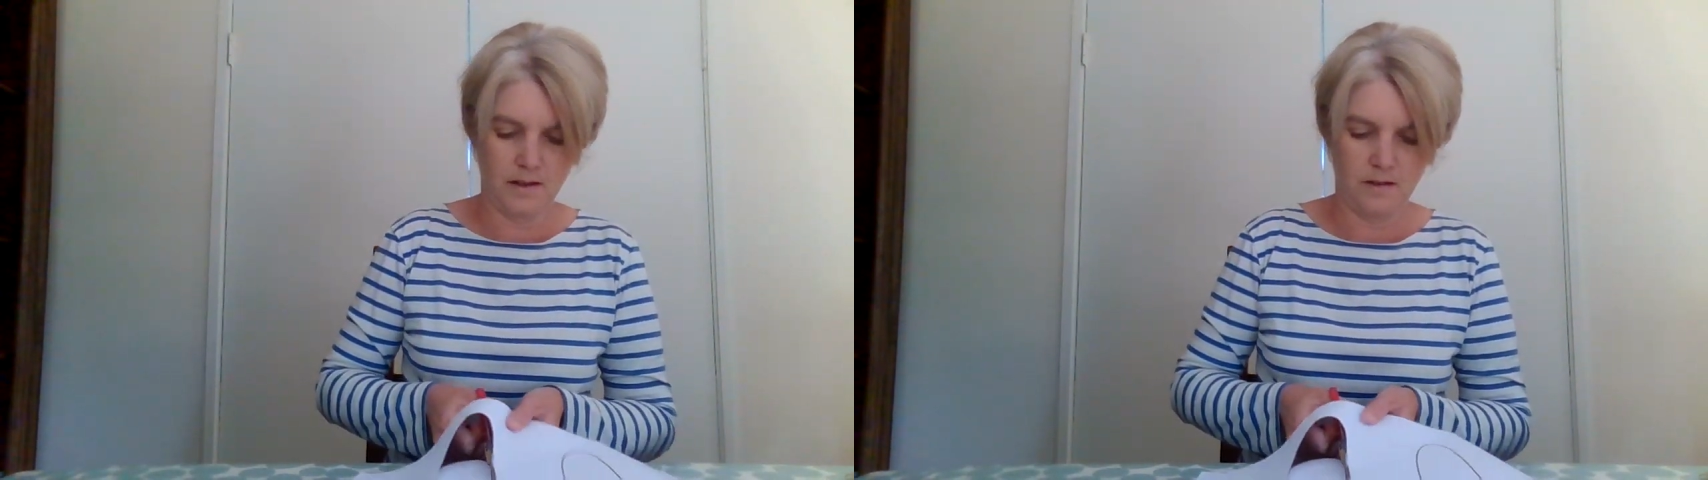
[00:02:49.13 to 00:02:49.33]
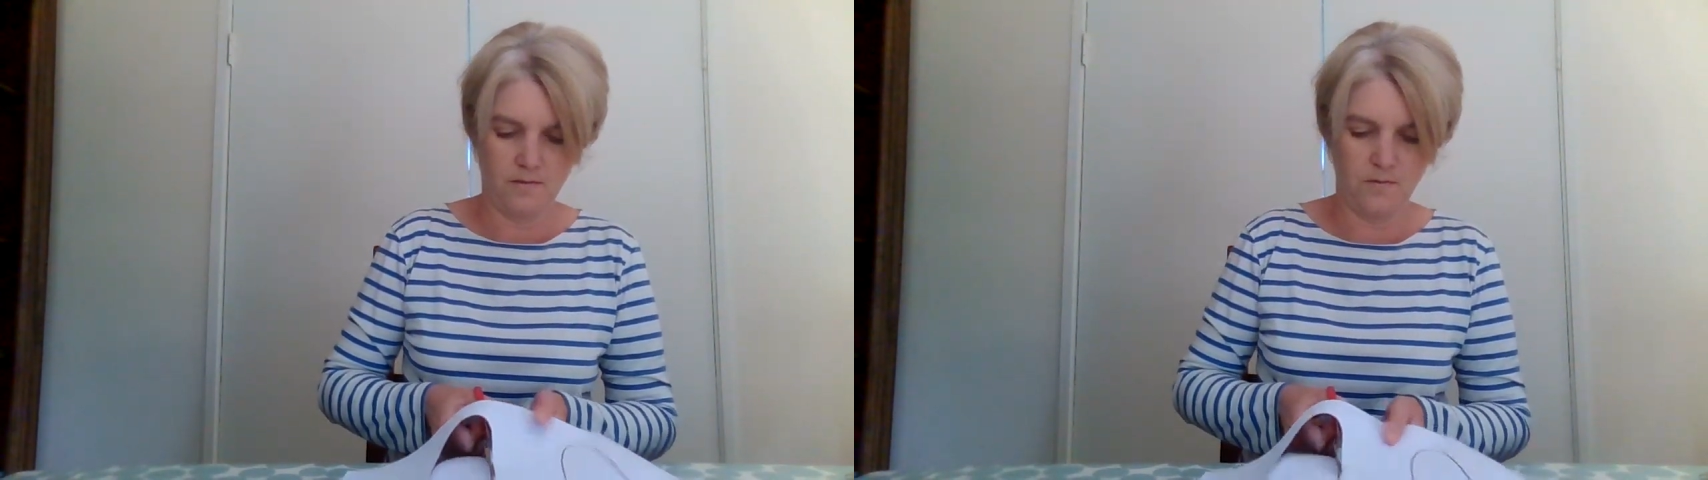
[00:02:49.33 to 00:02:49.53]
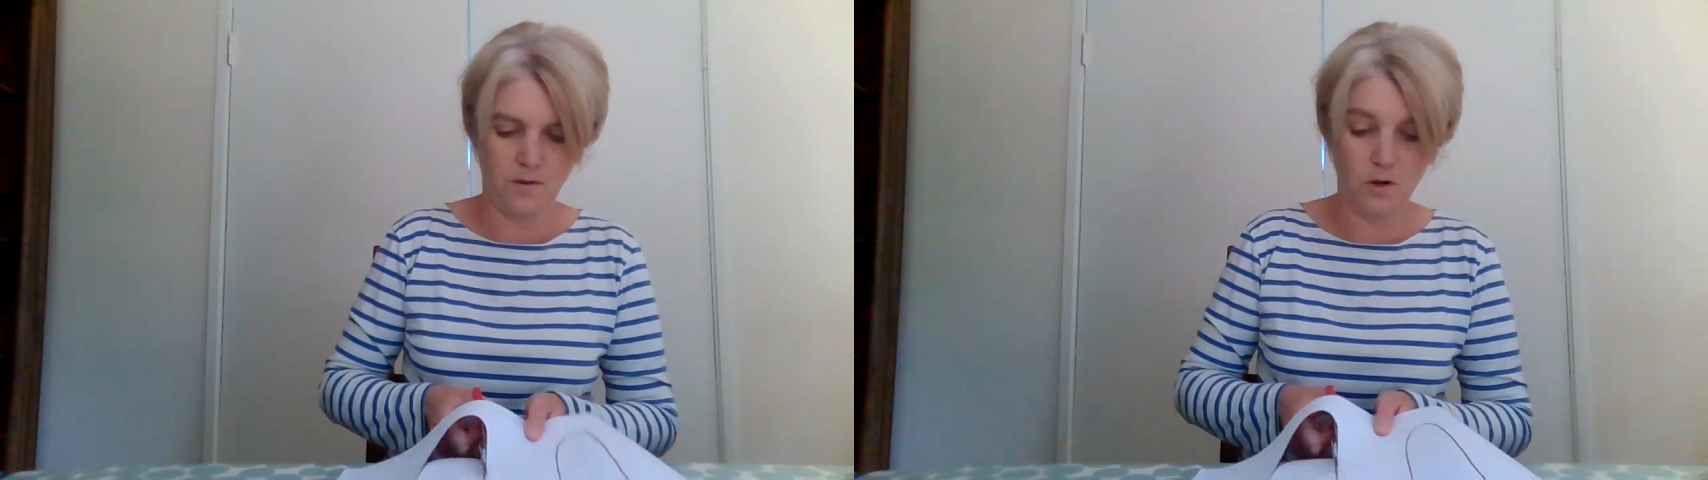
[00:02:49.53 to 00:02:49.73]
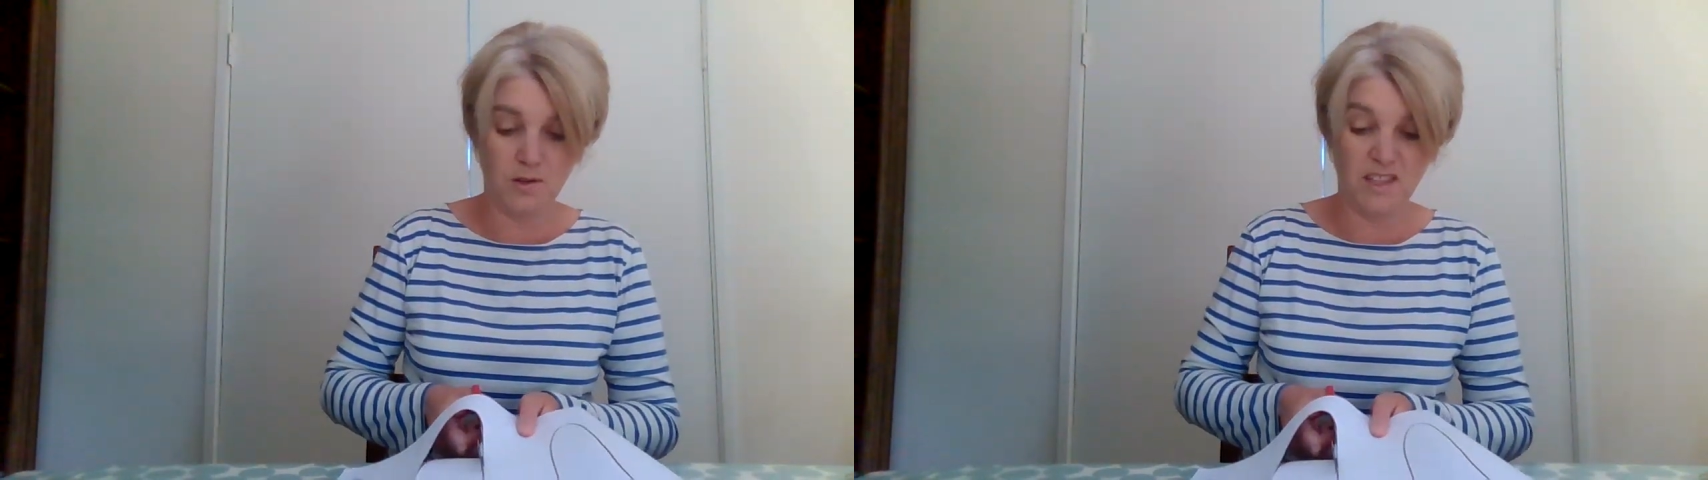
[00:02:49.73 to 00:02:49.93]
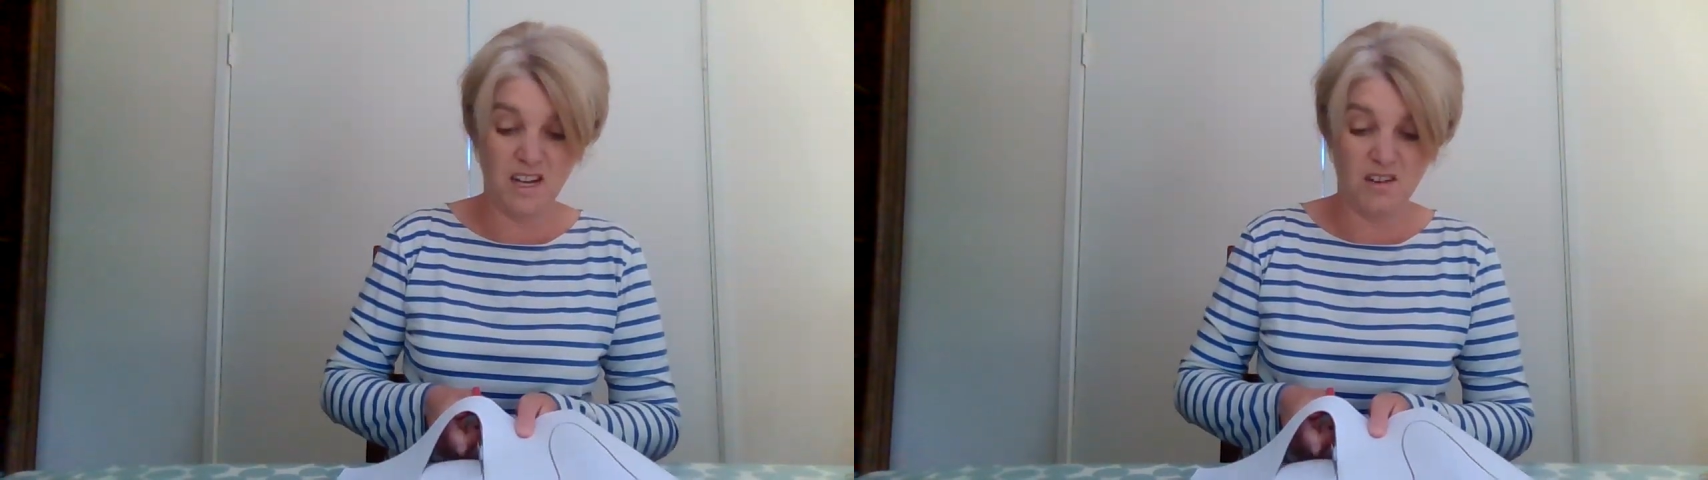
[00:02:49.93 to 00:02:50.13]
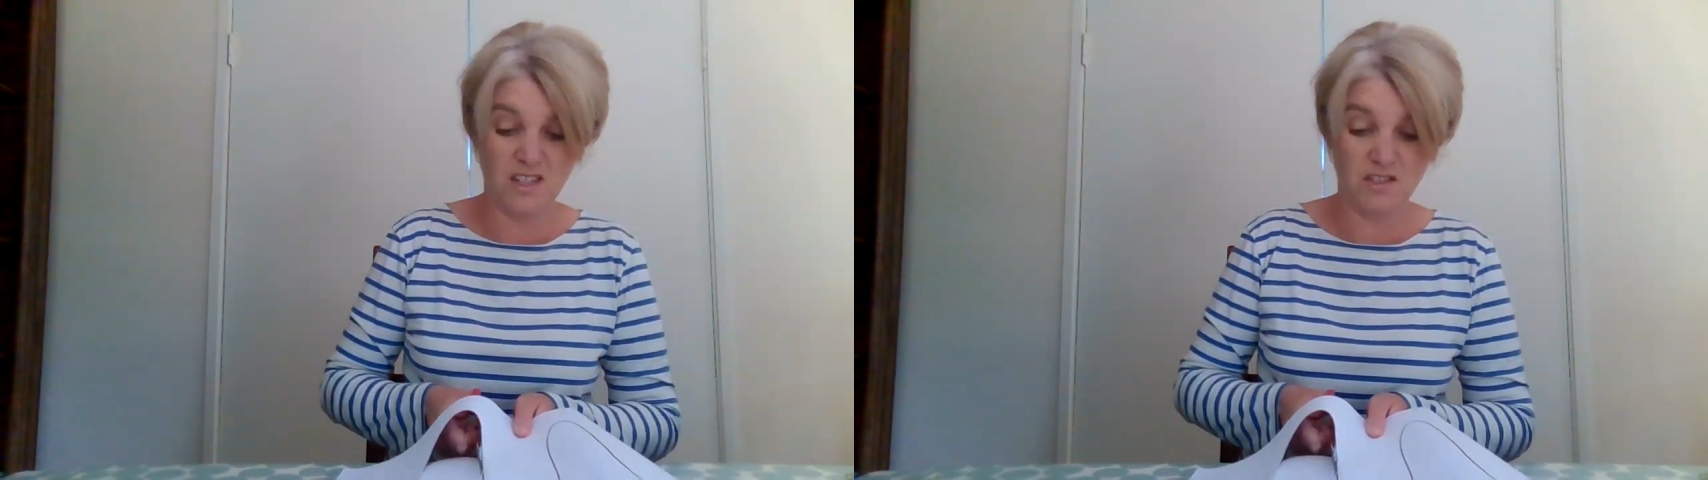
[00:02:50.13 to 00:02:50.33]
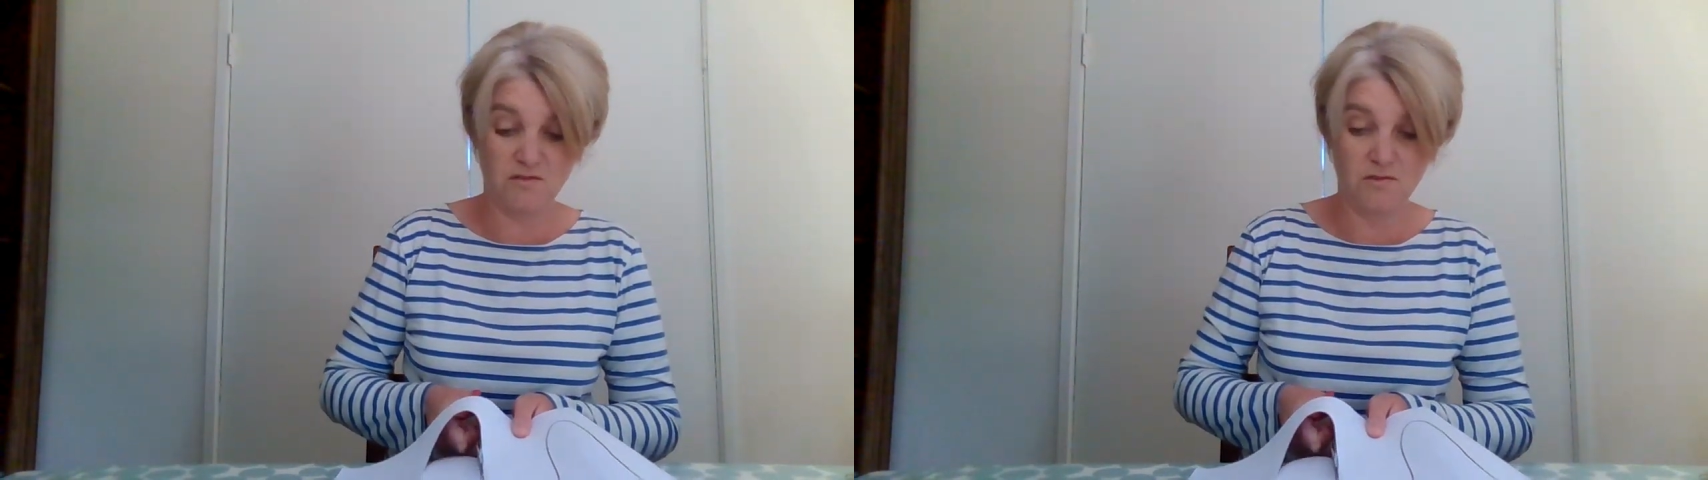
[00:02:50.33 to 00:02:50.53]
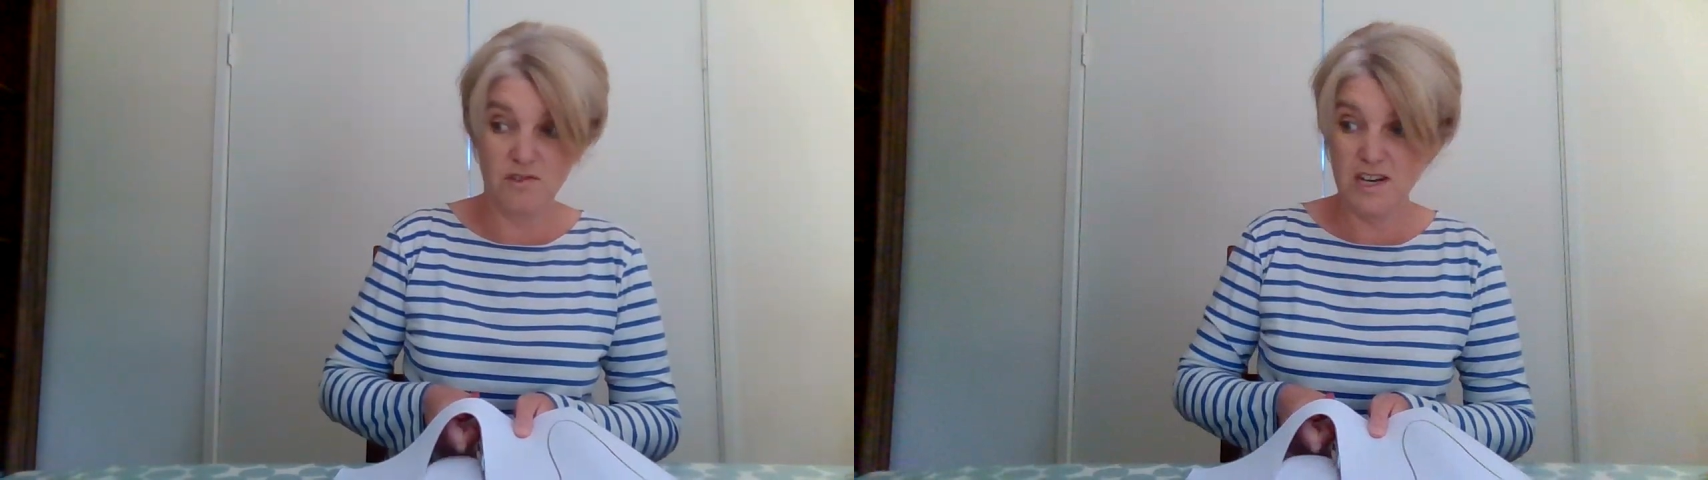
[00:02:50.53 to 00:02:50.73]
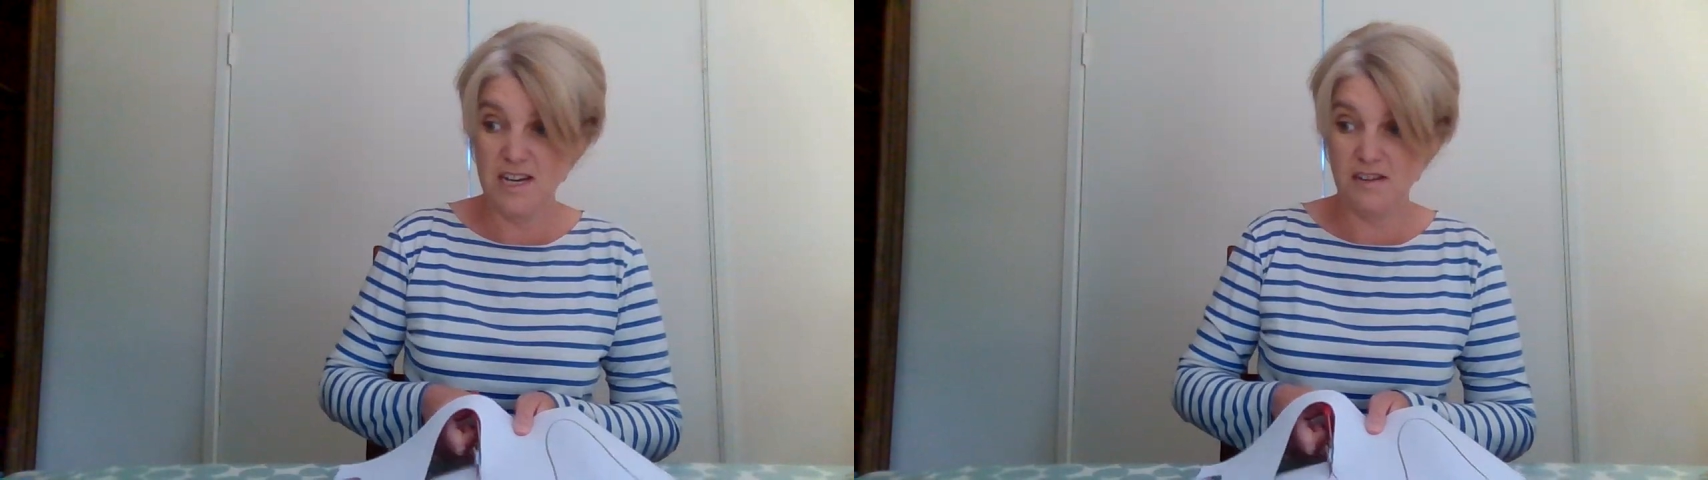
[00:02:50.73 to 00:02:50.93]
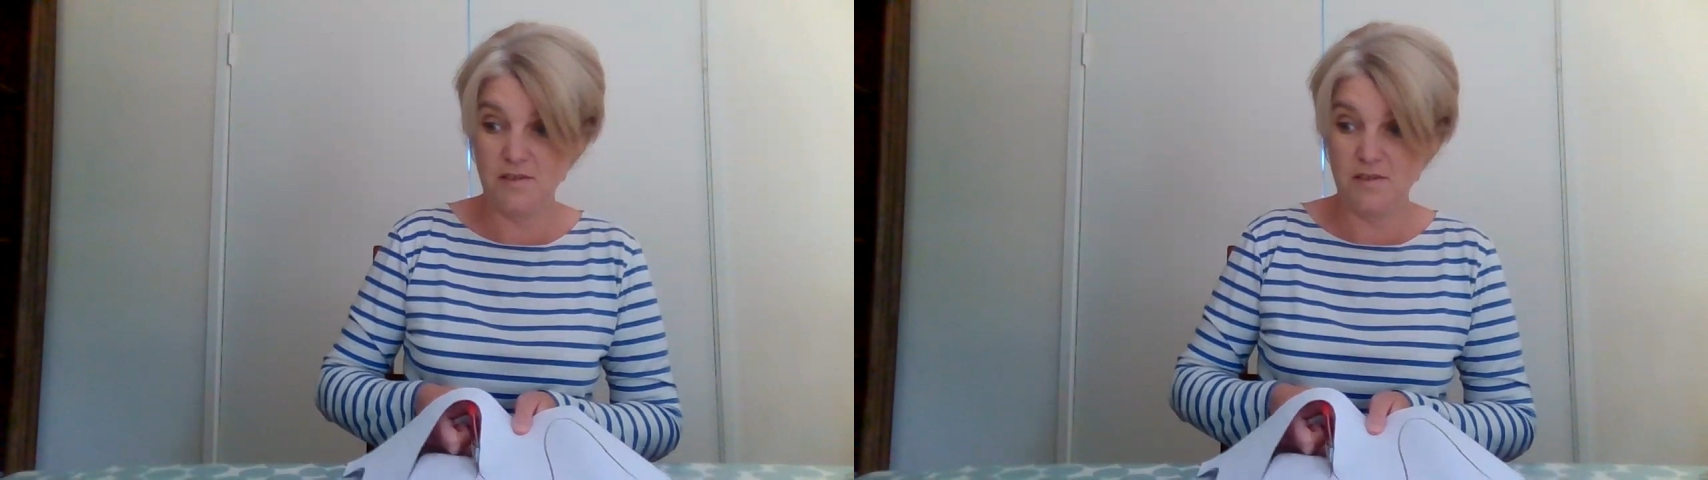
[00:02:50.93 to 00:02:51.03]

I'm following the lines really,